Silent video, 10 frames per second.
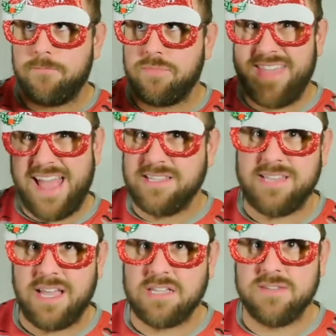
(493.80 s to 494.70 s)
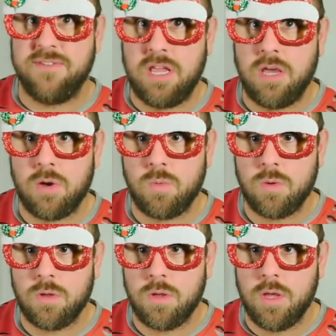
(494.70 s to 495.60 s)
10 seconds of video
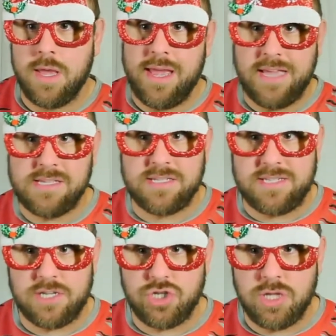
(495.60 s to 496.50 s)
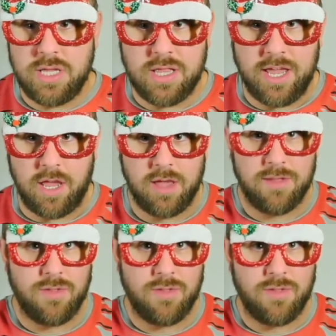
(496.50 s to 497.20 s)
is essentially like